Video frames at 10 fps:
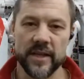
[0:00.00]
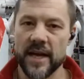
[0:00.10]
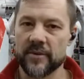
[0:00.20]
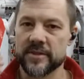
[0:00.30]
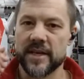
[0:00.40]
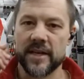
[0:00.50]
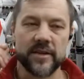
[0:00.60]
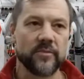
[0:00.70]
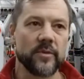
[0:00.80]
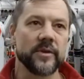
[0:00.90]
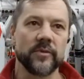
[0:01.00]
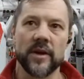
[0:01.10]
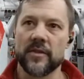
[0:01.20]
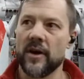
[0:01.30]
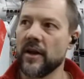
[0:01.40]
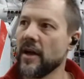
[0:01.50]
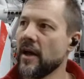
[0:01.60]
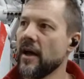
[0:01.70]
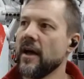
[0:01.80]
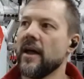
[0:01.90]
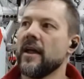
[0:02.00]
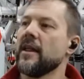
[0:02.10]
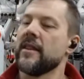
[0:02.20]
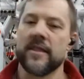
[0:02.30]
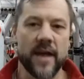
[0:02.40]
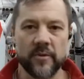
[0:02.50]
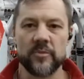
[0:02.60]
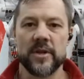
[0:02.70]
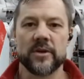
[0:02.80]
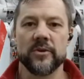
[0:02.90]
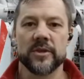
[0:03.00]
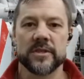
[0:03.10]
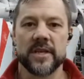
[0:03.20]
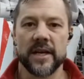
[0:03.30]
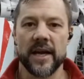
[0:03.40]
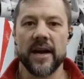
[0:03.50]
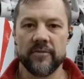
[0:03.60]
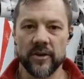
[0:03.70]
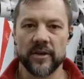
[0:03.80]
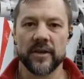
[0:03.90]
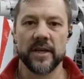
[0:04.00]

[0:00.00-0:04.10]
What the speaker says: And that was kind of the moment where I thought that would be the coolest thing ever,